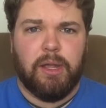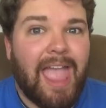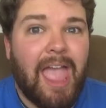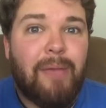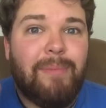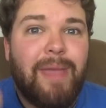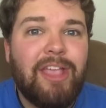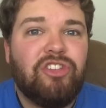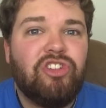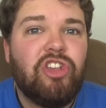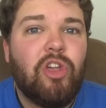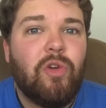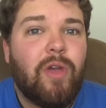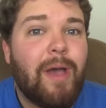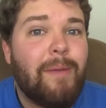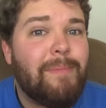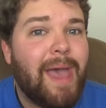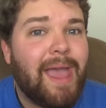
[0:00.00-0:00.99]
And make sure you
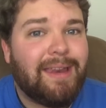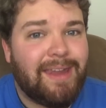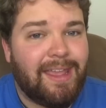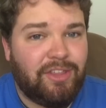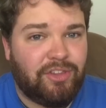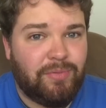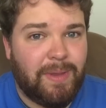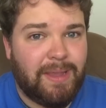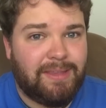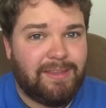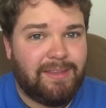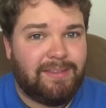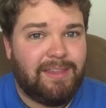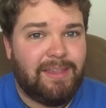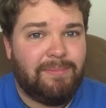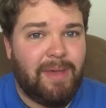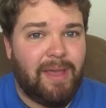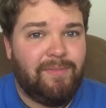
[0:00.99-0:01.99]
come back next week to
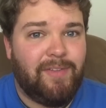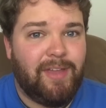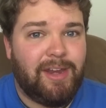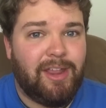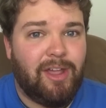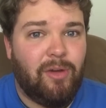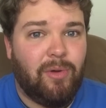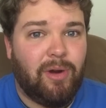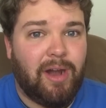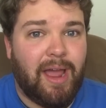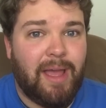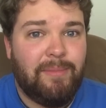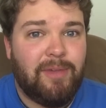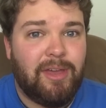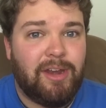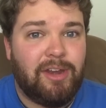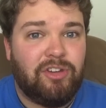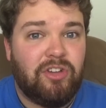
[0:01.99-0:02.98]
see my video where I'm
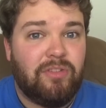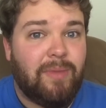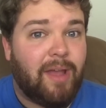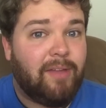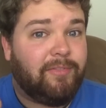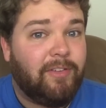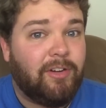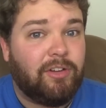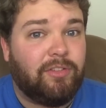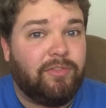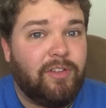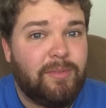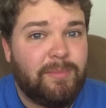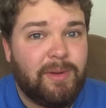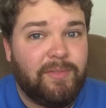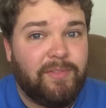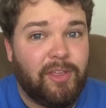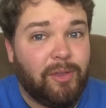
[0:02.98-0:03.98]
gonna do my first
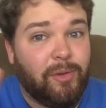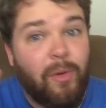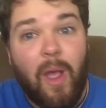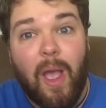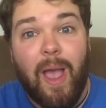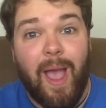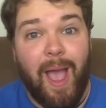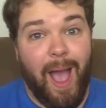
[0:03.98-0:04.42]
film review